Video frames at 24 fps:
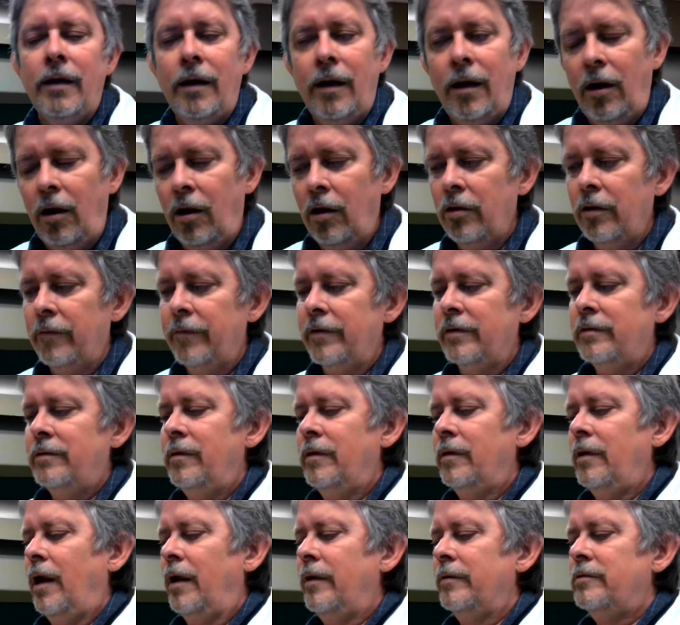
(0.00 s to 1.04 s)
all over
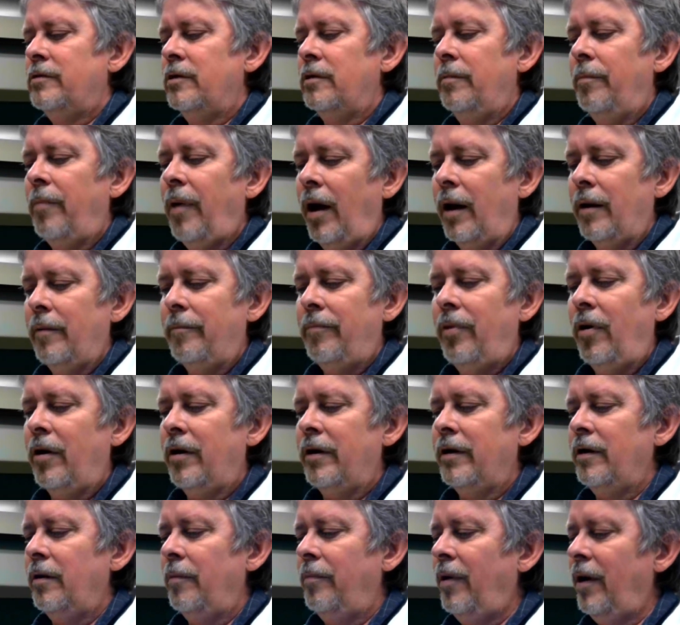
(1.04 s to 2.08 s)
to the bottom part
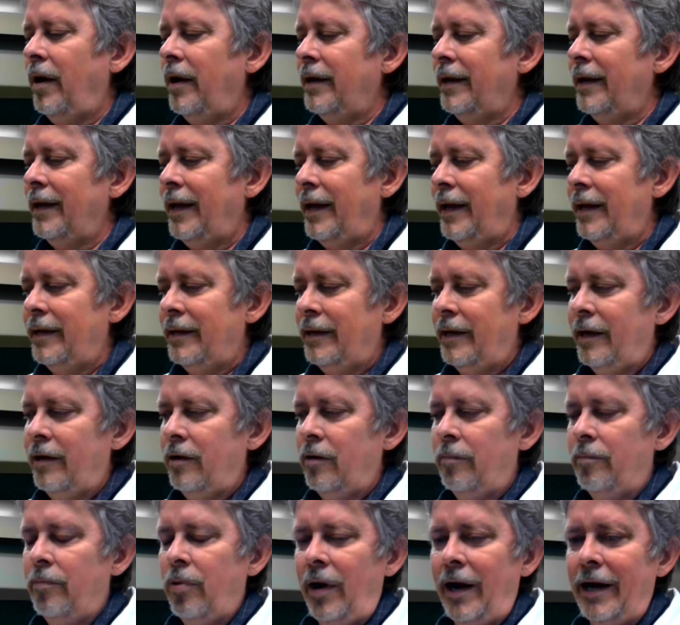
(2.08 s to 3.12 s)
of your body, and
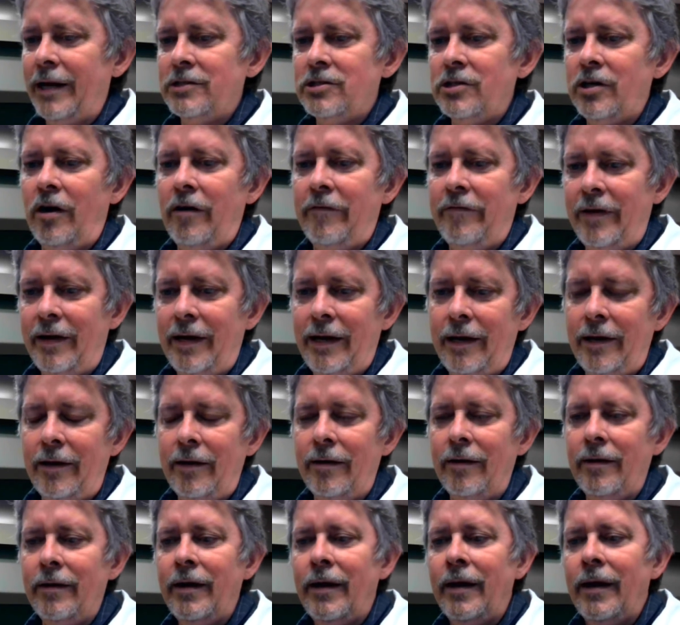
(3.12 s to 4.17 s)
it'll branch off
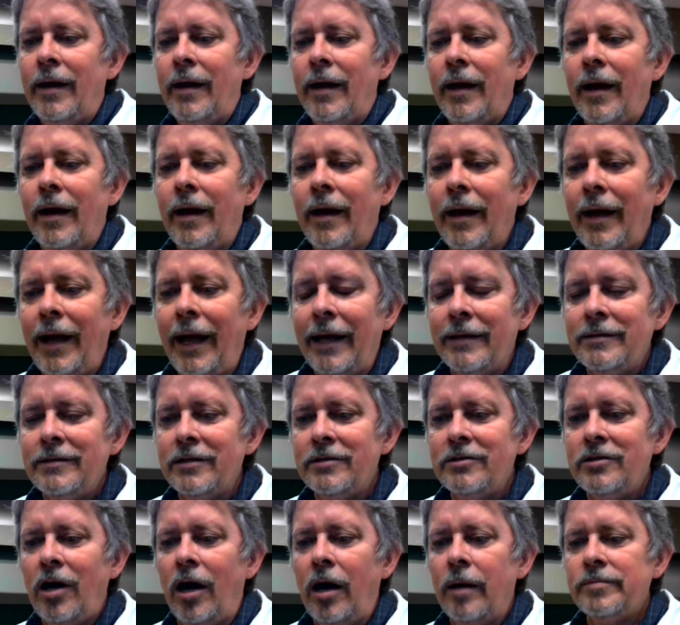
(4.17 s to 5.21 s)
here at the
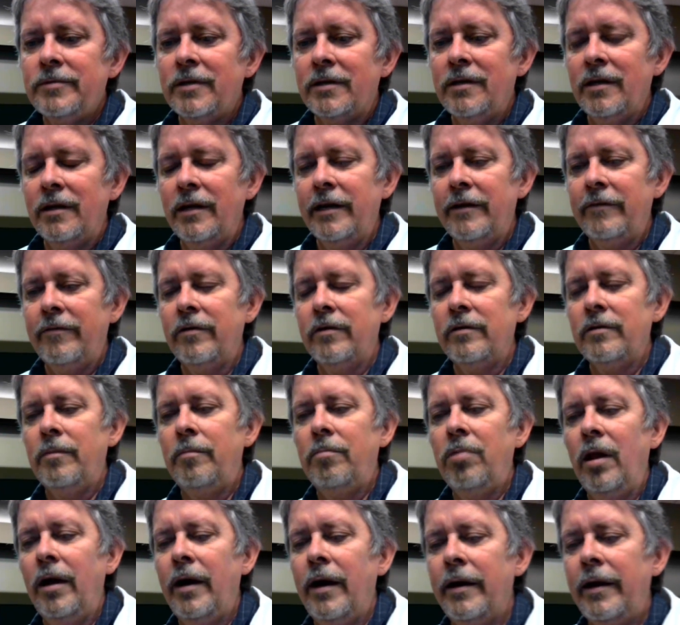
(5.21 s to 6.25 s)
top to deliver the
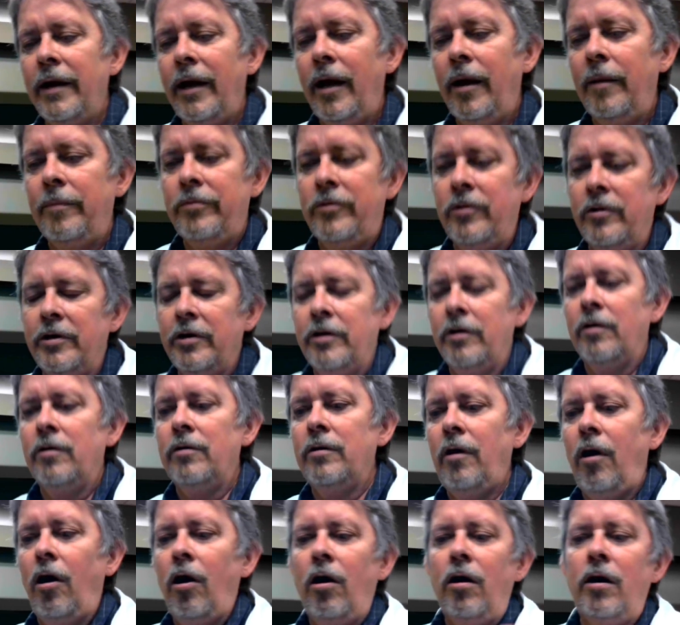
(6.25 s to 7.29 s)
blood up through your
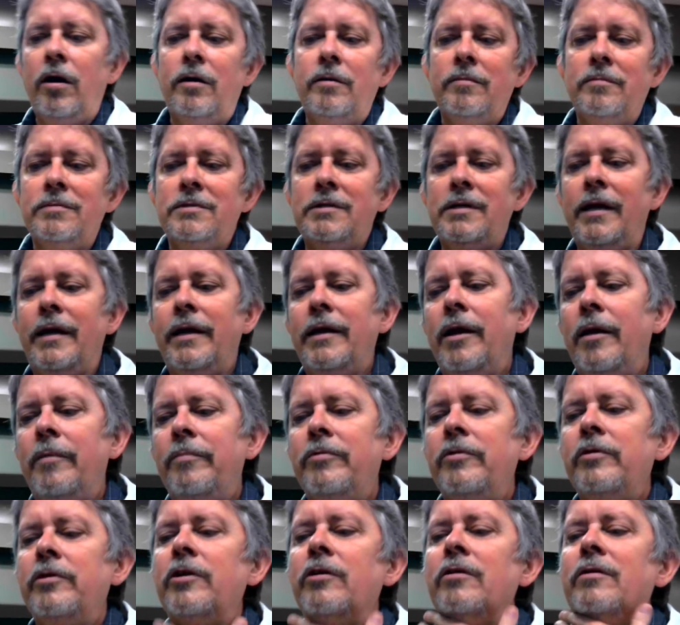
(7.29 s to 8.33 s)
arms and up
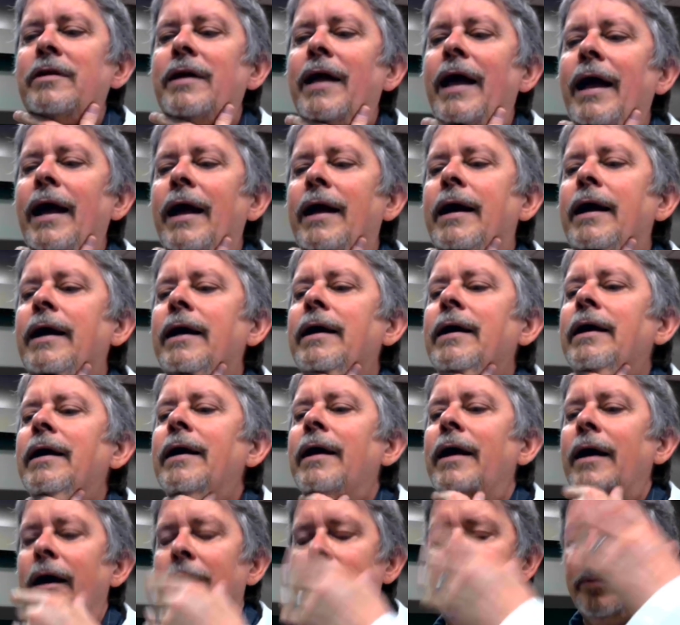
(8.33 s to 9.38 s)
through your neck,
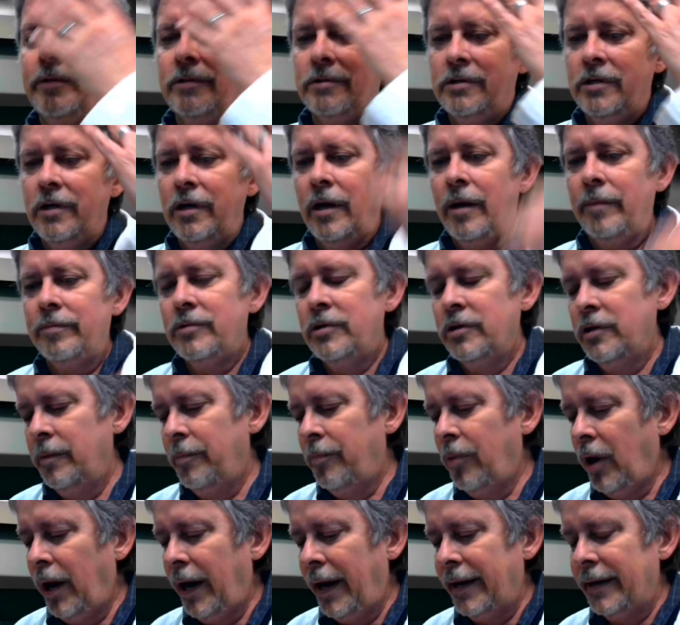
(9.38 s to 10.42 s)
up to the
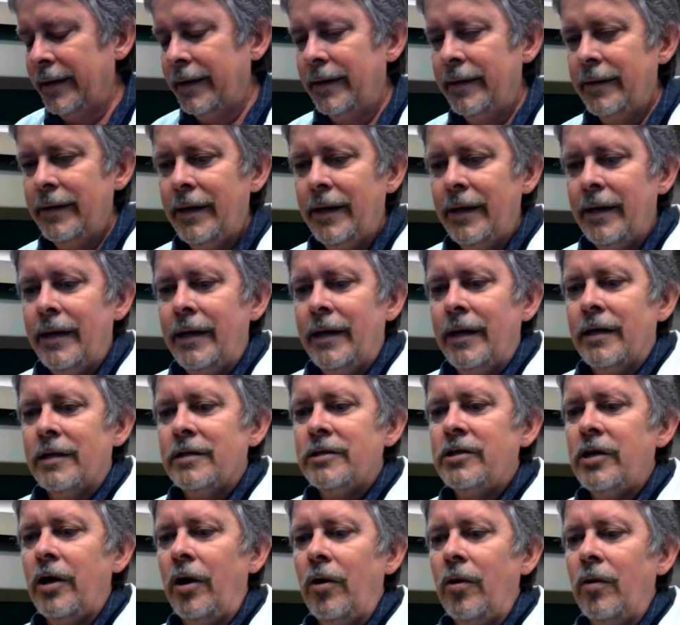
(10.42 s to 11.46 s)
brain.
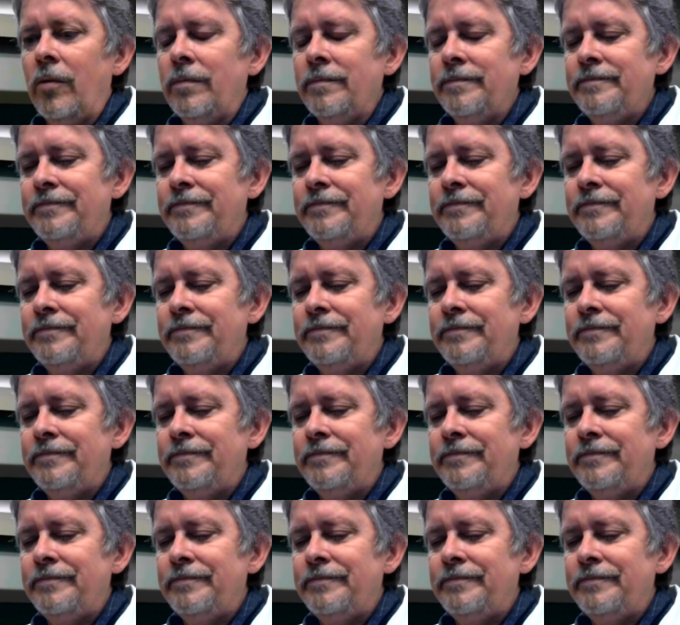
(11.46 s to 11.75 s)
So